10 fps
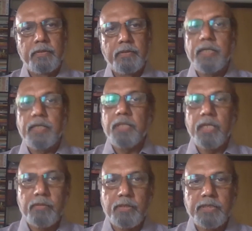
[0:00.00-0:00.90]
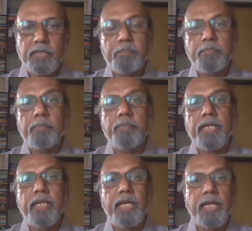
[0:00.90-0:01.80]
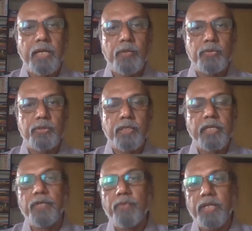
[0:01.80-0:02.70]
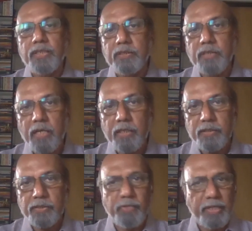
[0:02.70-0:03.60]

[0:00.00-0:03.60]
Some countries have publicly announced inflation targets.